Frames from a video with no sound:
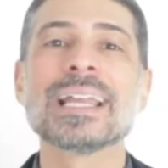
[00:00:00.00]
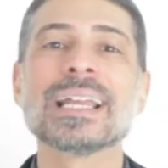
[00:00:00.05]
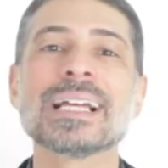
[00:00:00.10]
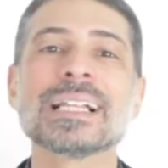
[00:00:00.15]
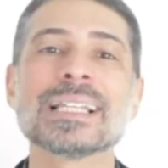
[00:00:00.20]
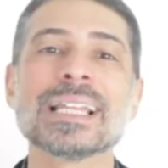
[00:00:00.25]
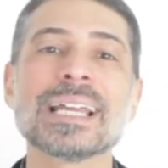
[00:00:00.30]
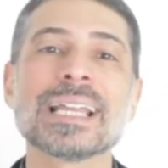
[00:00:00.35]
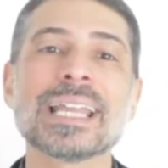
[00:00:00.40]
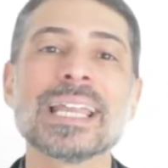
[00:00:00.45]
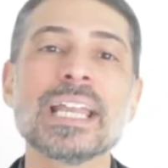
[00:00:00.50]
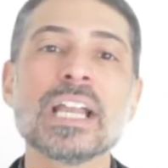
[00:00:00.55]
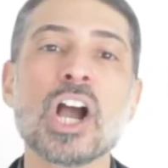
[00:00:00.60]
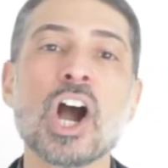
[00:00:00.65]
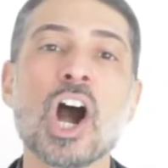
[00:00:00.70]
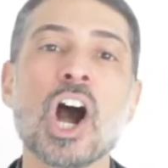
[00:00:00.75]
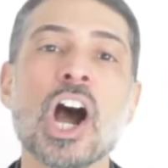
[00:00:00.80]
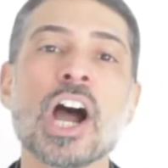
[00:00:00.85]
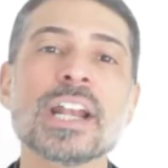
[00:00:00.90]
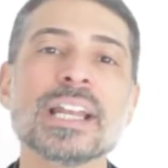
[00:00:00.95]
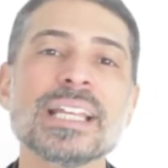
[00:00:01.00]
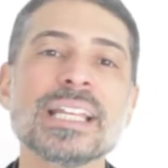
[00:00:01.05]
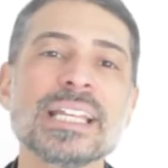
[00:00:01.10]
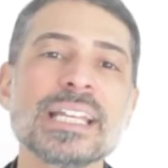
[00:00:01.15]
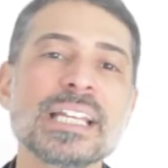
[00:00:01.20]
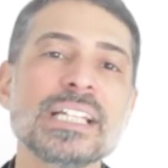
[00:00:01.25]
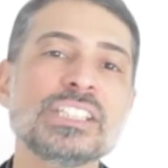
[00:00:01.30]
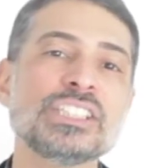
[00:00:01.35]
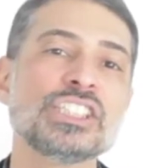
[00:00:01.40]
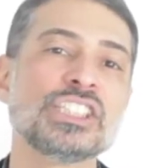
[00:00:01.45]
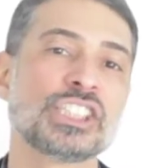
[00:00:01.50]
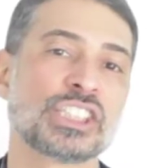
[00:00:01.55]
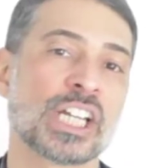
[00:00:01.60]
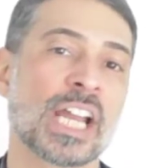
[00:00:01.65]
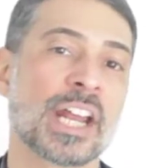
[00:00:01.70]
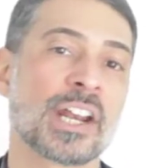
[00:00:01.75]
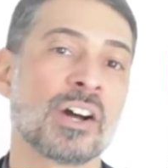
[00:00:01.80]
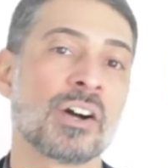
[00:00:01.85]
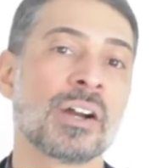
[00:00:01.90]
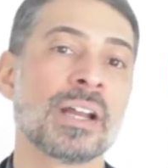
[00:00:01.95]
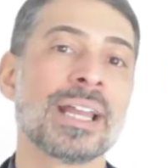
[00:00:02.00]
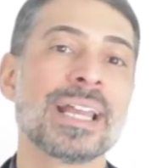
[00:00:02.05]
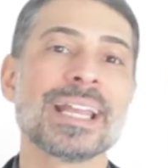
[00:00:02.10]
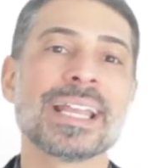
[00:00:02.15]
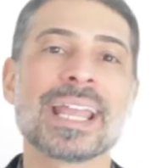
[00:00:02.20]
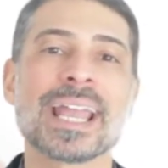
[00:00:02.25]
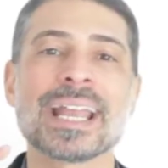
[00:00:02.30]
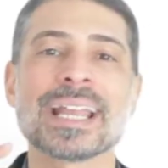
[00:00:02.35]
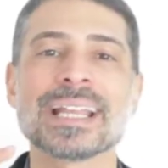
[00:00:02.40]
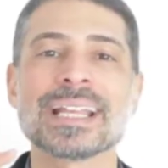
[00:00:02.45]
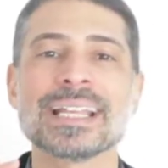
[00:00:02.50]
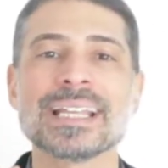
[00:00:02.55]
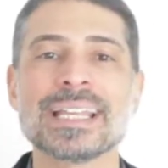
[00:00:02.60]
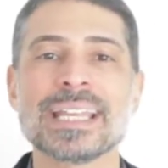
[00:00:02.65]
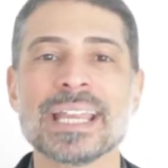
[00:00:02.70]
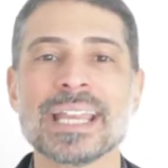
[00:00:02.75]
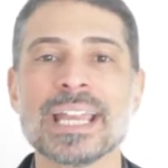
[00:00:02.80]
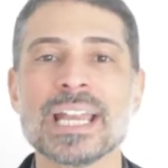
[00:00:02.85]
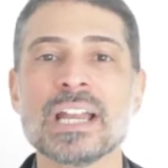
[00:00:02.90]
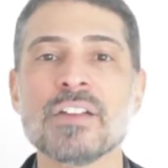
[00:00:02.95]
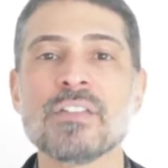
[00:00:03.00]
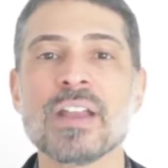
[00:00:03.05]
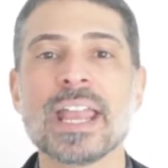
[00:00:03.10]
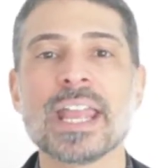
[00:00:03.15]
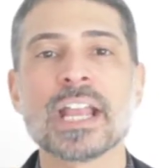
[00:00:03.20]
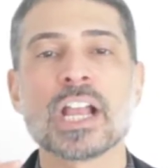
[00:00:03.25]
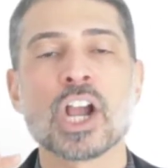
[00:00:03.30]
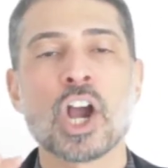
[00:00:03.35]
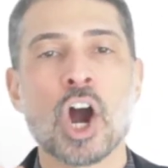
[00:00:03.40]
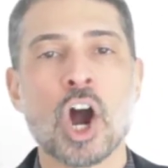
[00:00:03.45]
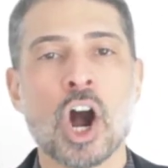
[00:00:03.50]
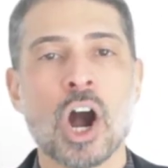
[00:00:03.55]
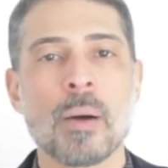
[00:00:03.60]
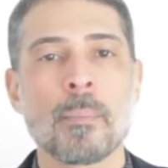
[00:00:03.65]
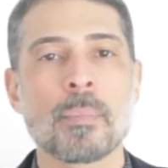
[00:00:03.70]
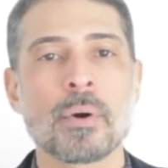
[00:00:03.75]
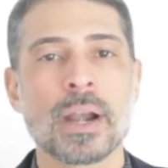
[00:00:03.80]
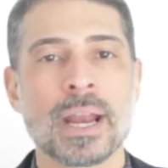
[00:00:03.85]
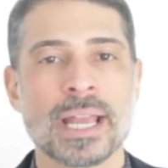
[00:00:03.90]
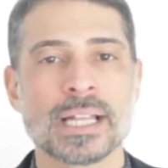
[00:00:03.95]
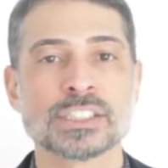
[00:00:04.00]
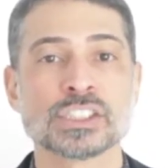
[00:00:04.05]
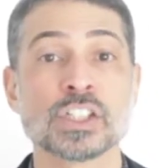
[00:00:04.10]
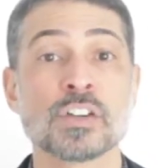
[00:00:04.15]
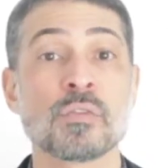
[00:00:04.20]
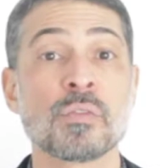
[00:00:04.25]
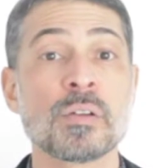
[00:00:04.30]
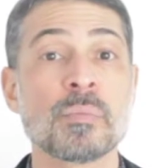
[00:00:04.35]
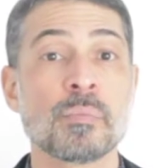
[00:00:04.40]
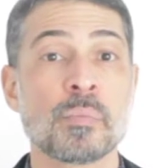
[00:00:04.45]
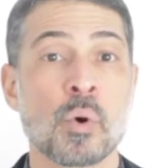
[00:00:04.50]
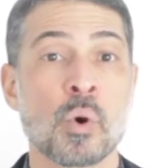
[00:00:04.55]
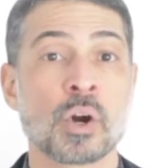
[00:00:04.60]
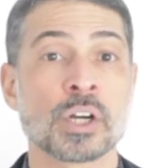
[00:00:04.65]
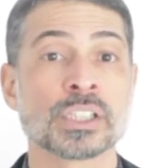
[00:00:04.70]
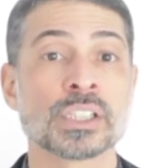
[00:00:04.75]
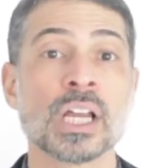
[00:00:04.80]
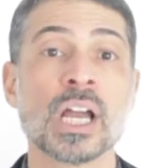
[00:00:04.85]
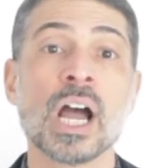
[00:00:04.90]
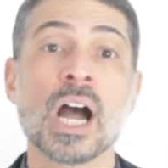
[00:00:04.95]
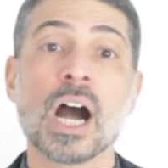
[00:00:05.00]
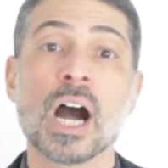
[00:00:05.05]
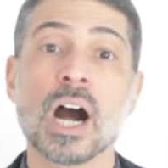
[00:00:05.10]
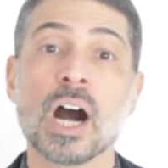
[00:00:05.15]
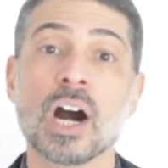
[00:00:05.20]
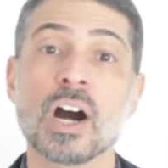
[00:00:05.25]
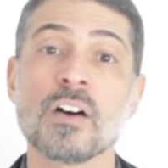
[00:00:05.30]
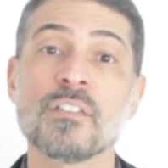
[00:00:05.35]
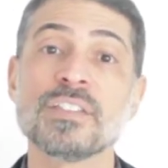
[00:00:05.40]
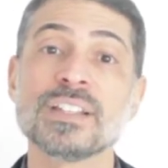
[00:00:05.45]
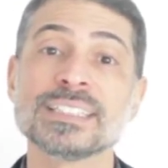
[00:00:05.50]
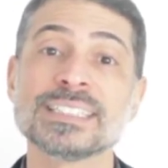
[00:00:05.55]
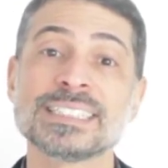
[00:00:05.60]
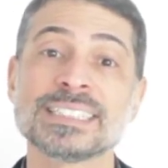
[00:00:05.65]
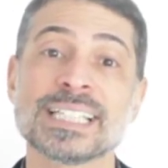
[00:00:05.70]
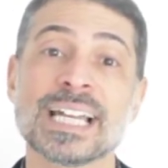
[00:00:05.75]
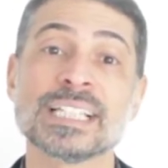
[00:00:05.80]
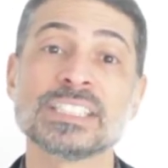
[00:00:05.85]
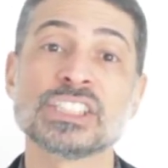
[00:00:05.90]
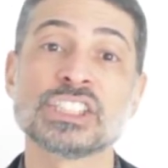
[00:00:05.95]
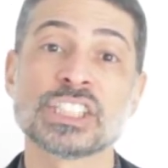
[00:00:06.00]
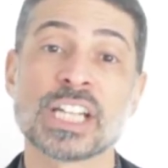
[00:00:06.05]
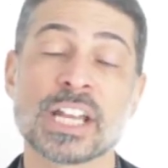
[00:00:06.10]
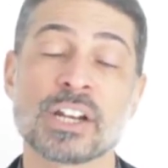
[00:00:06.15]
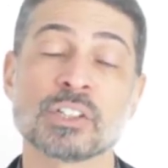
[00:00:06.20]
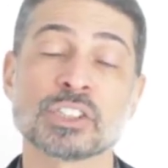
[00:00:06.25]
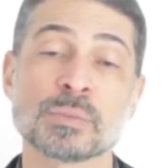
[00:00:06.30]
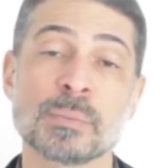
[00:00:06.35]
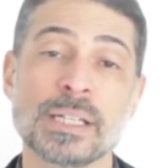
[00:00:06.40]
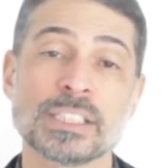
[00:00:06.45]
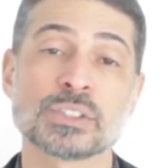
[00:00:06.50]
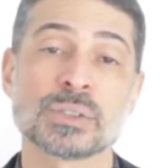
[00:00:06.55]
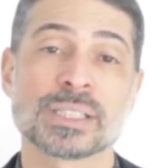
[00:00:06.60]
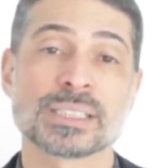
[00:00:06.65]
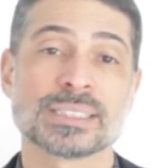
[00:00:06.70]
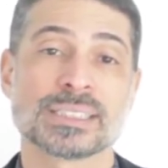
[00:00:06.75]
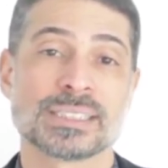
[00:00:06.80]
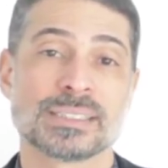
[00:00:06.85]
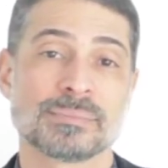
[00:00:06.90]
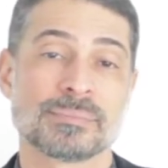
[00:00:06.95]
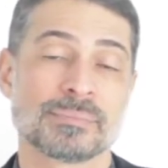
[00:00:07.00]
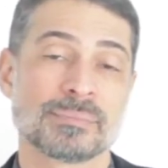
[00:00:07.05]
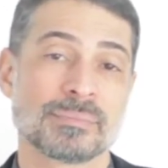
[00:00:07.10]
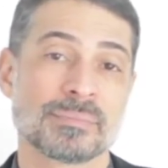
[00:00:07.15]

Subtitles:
Clicking on each channel can give a comprehensive report of the said channel's metrics.